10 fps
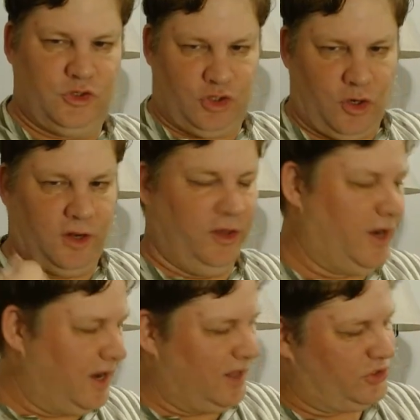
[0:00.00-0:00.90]

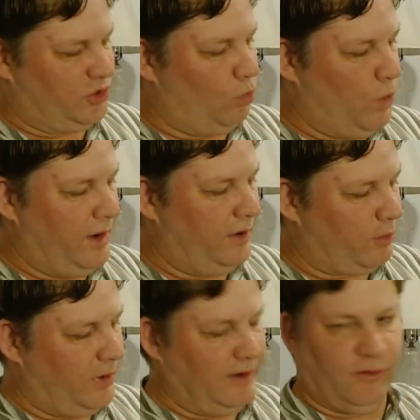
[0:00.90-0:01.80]
struggling against the wind
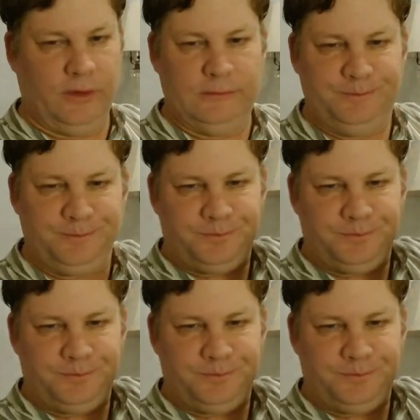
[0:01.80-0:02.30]
or whatever.